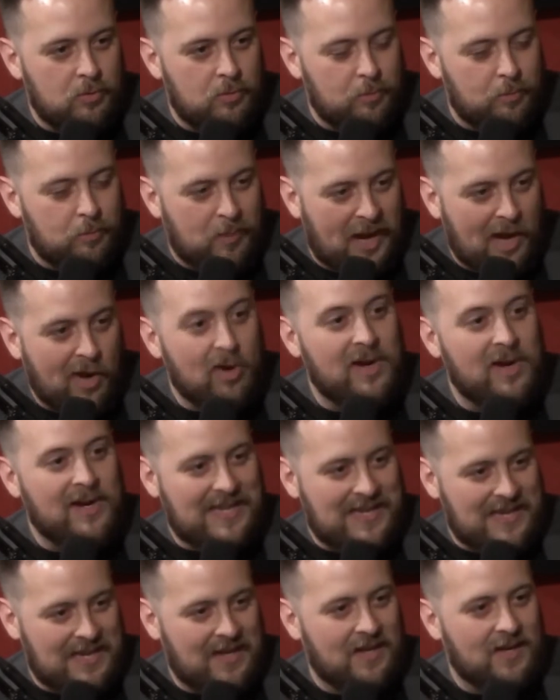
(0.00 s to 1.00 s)

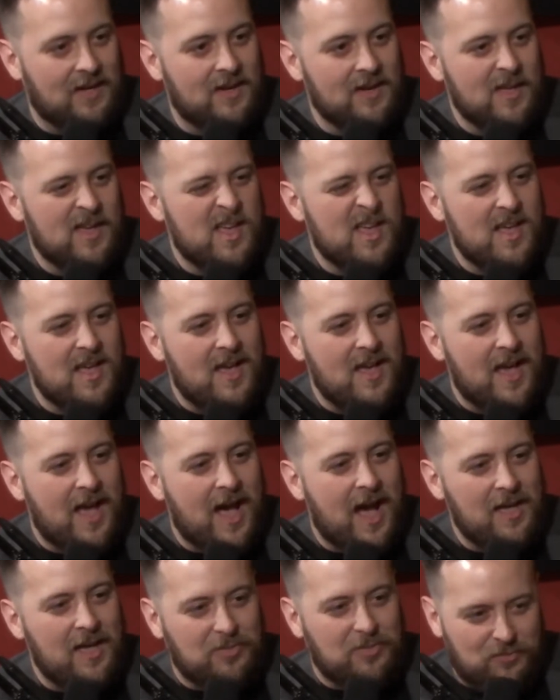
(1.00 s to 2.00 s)
parodying.
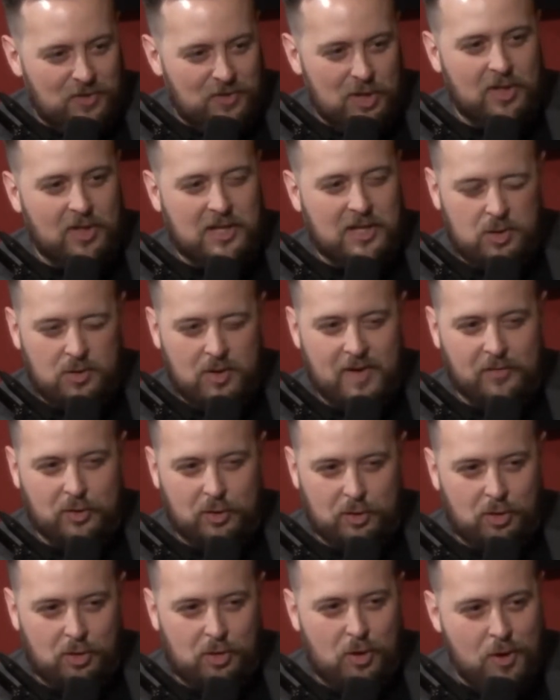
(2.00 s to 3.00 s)
I feel like you have a
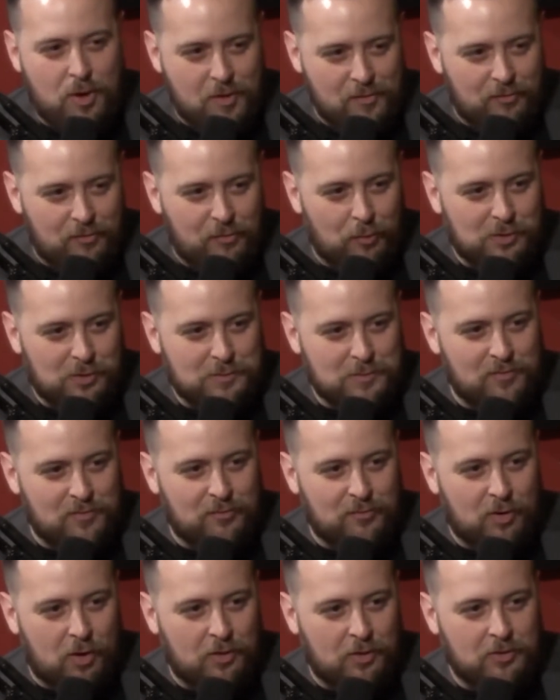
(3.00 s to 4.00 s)
good law enforcement
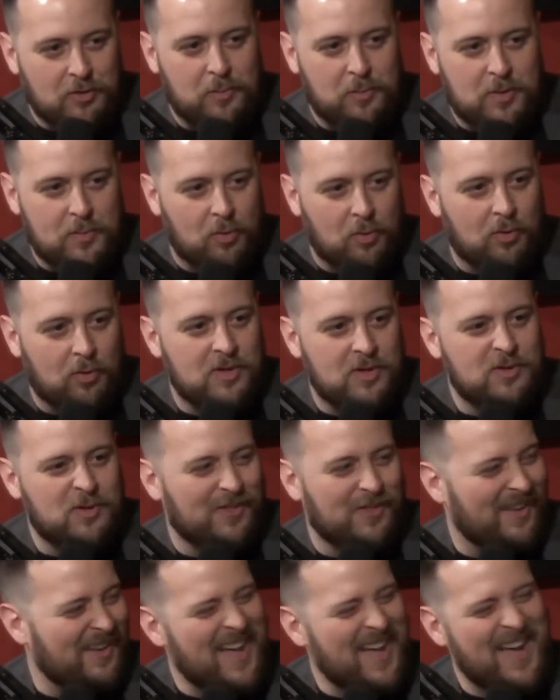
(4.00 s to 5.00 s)
following that people are into,
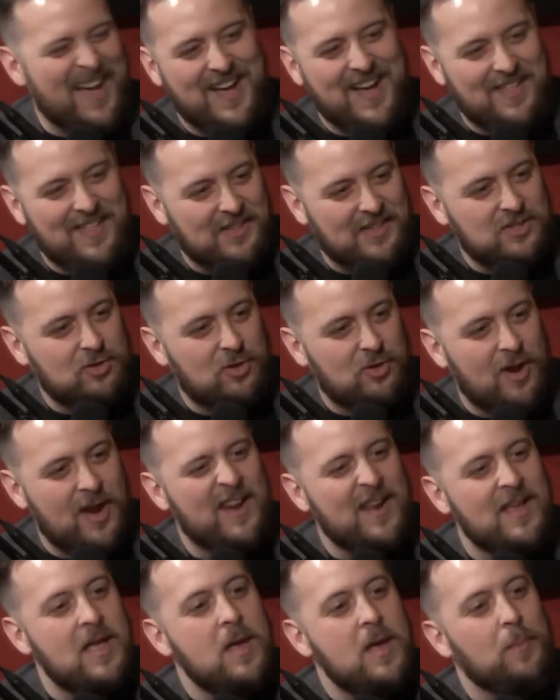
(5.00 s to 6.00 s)
like, haha, that's
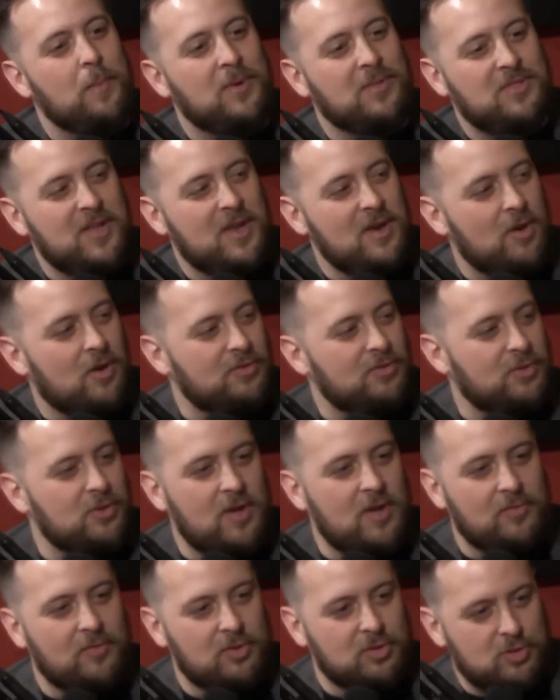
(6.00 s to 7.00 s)
great. But then also
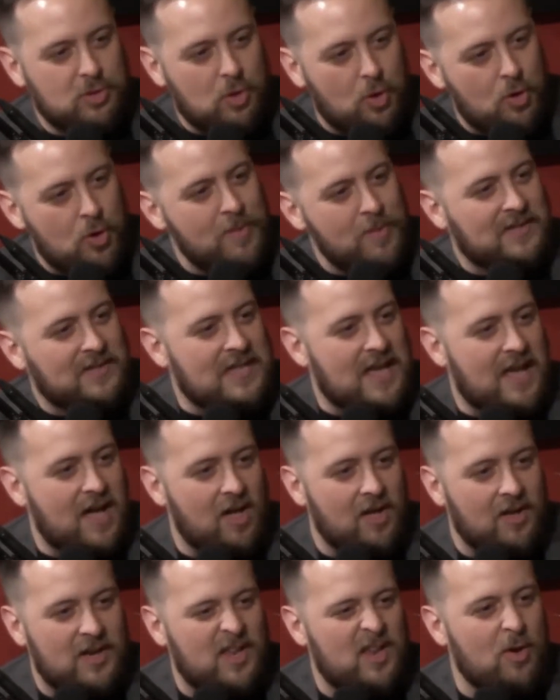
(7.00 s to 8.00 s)
you have the stoner
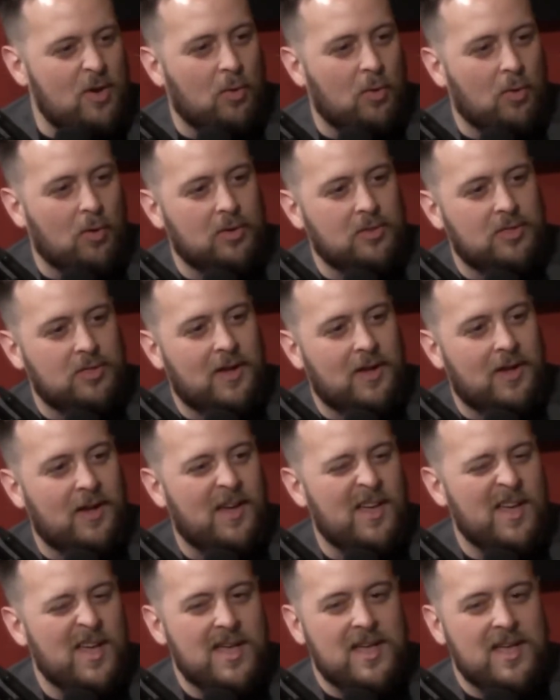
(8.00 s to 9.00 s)
mentality or
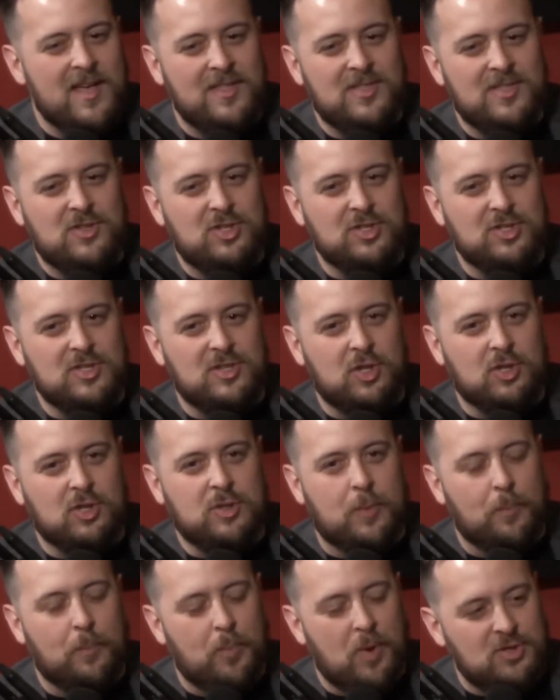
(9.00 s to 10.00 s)
there's
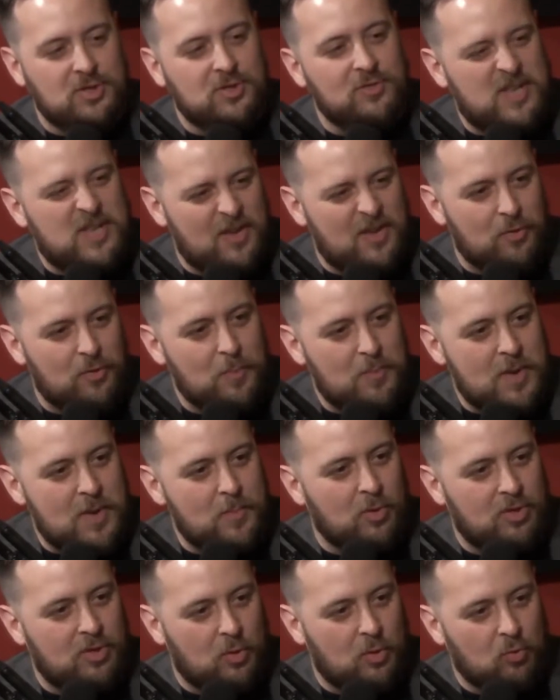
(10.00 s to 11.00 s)
a bunch of different
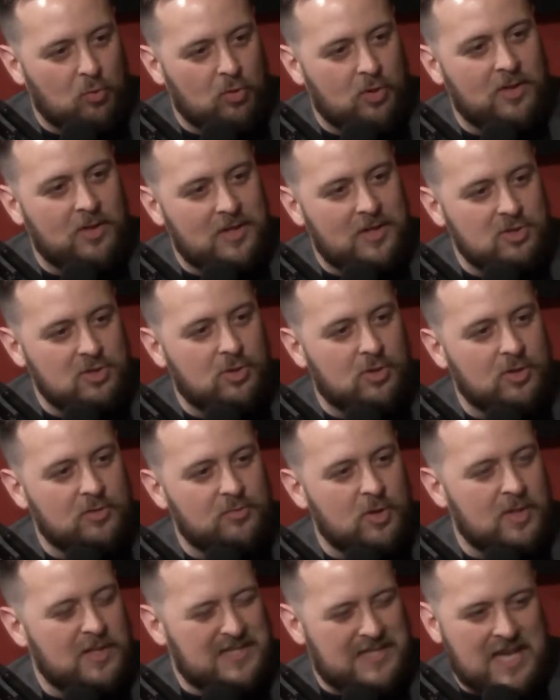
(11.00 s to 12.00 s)
people that really enjoy this
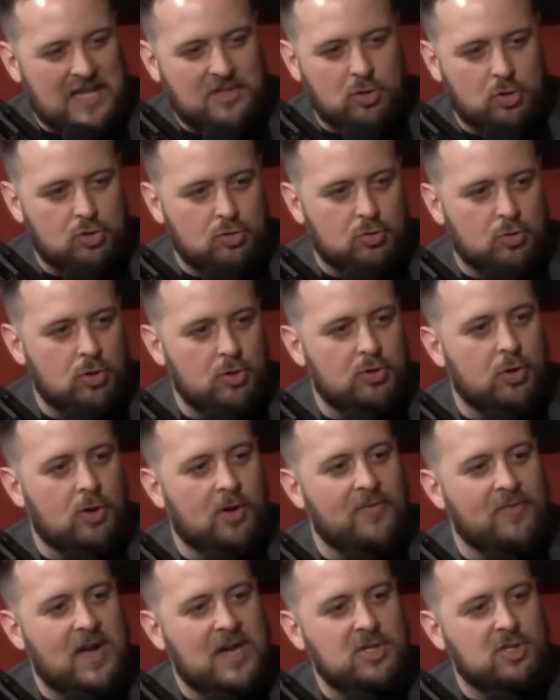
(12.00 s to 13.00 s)
film. Is that the truth,
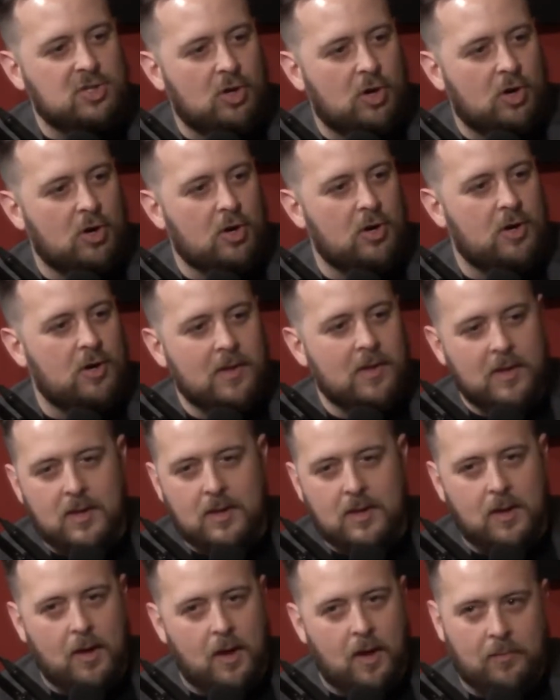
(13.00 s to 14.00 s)
or have I just heard
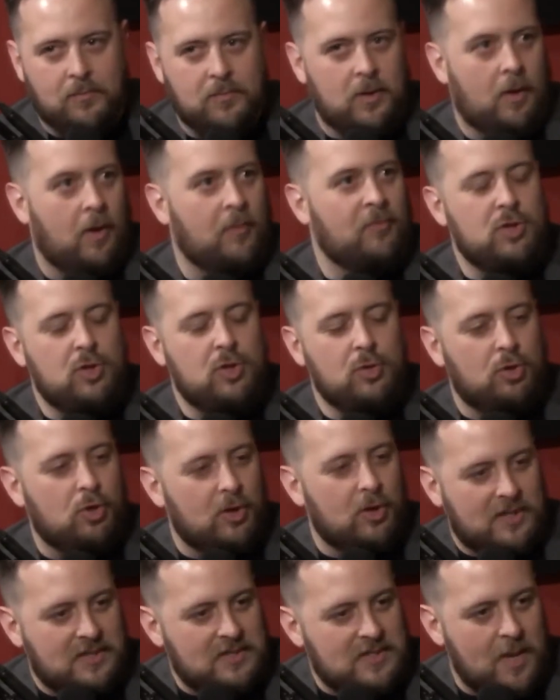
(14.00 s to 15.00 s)
a few
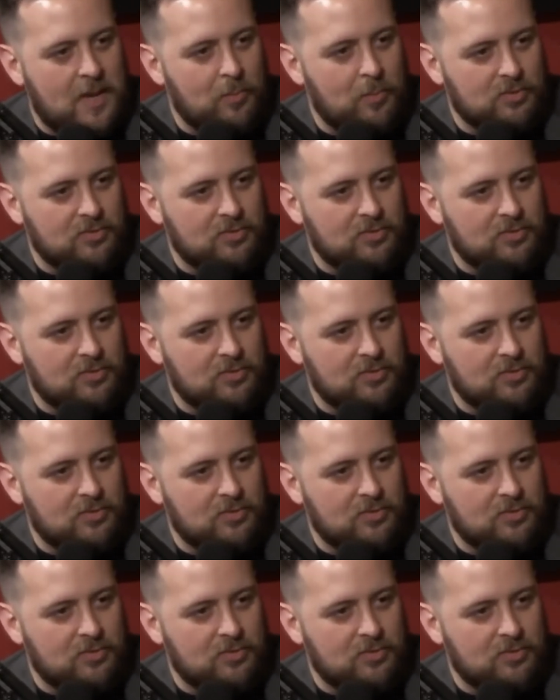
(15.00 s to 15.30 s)
good examples?